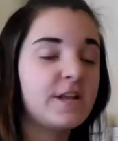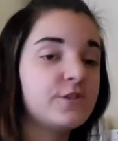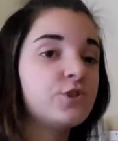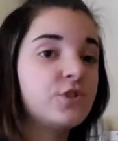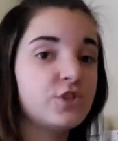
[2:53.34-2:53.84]

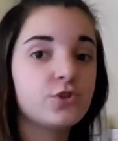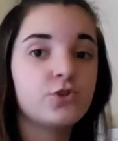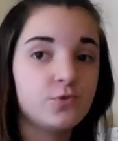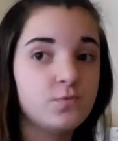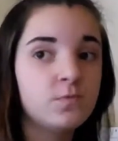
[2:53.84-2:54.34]
and it
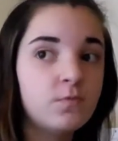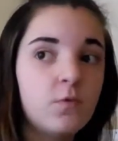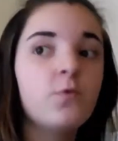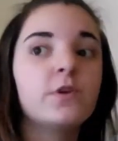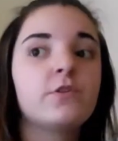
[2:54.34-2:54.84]
could
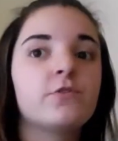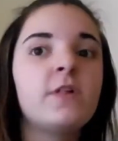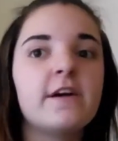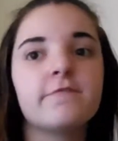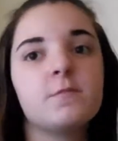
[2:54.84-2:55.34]
ruin
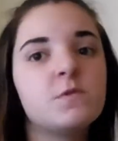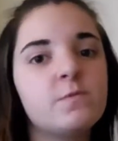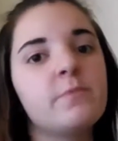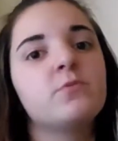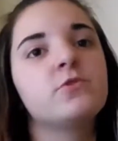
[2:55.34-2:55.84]
your life. And
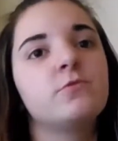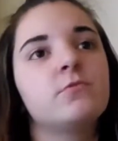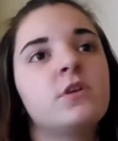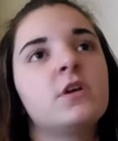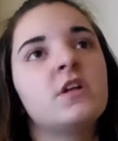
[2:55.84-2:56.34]
most people
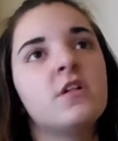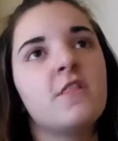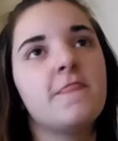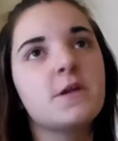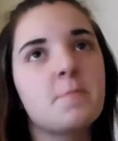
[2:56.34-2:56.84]
don't
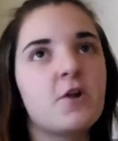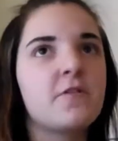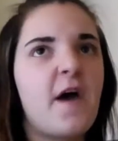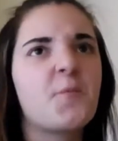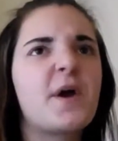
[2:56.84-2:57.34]
think about
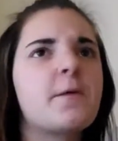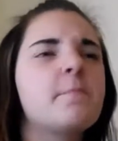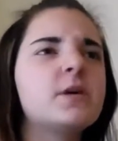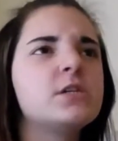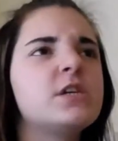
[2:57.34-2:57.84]
it that
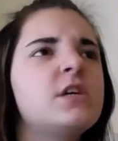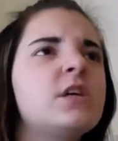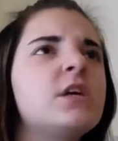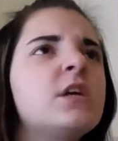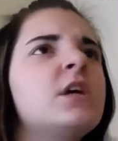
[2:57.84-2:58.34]
way, but
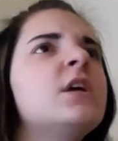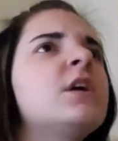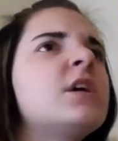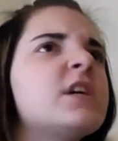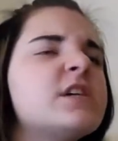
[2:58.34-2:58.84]

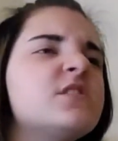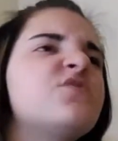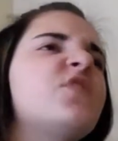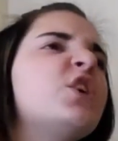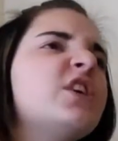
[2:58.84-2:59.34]

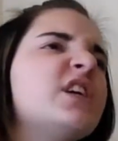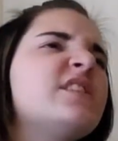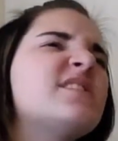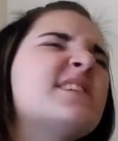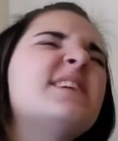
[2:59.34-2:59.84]
it's very,
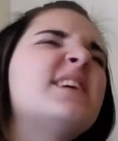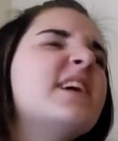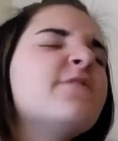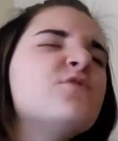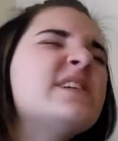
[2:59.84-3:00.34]
it's,
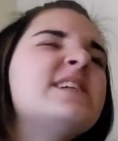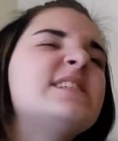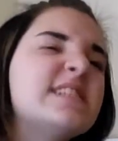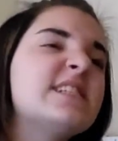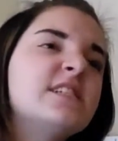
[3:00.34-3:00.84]
if you get
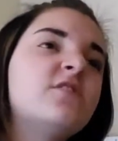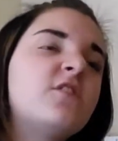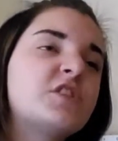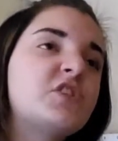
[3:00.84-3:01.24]
addicted